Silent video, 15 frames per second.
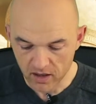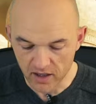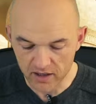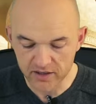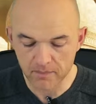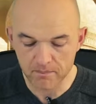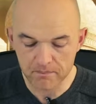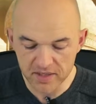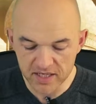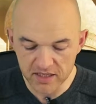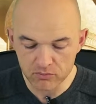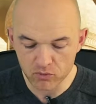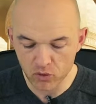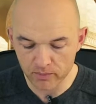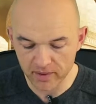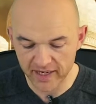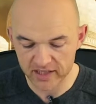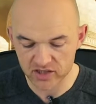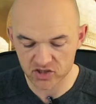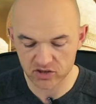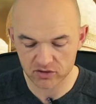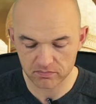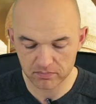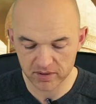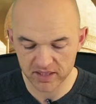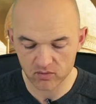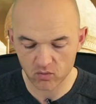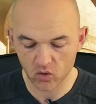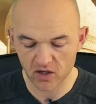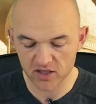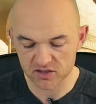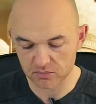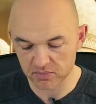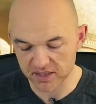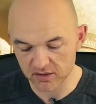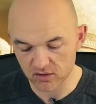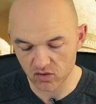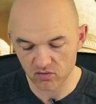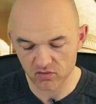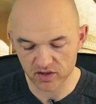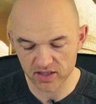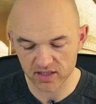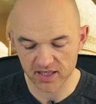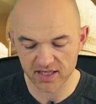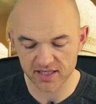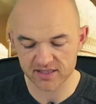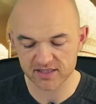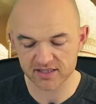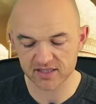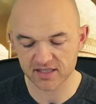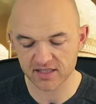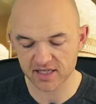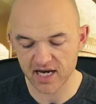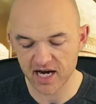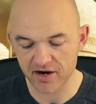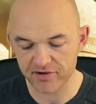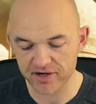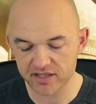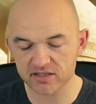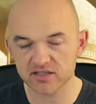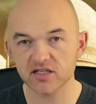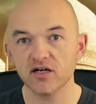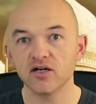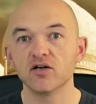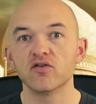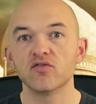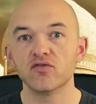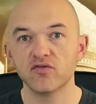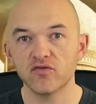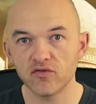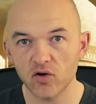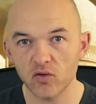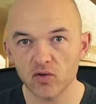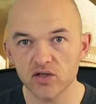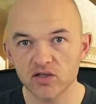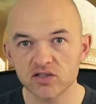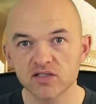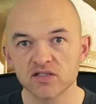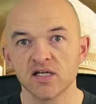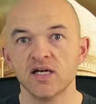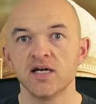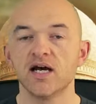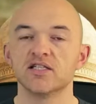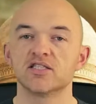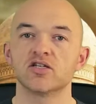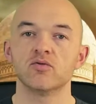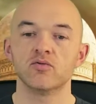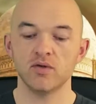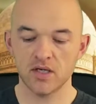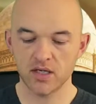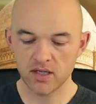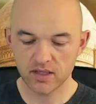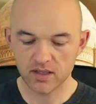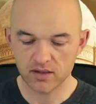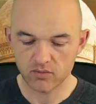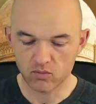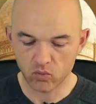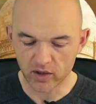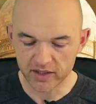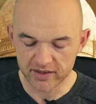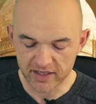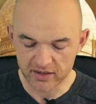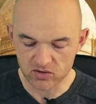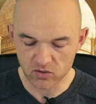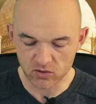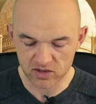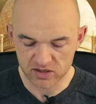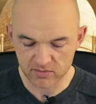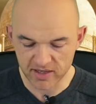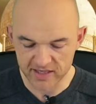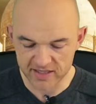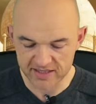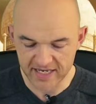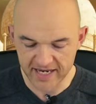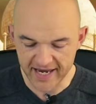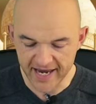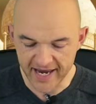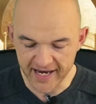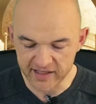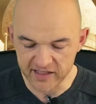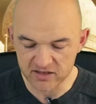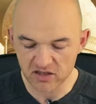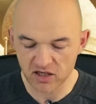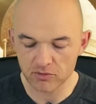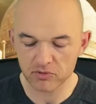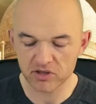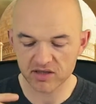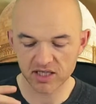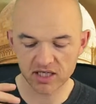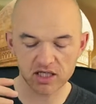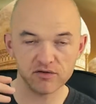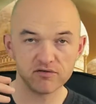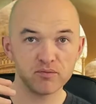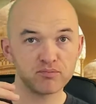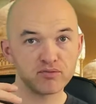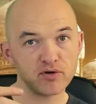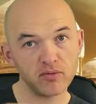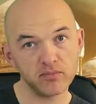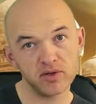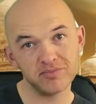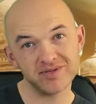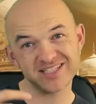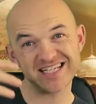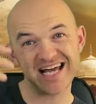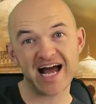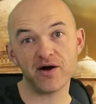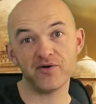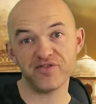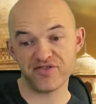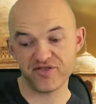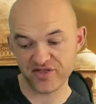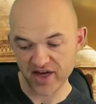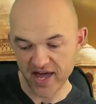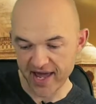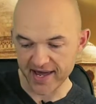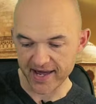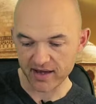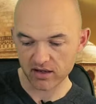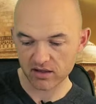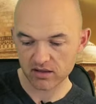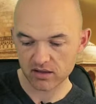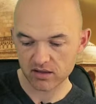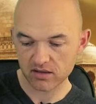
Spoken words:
I can be more patient, be wise, be loving. It's the character focus. And so what he then talks about is that anytime we think of a problem as out there,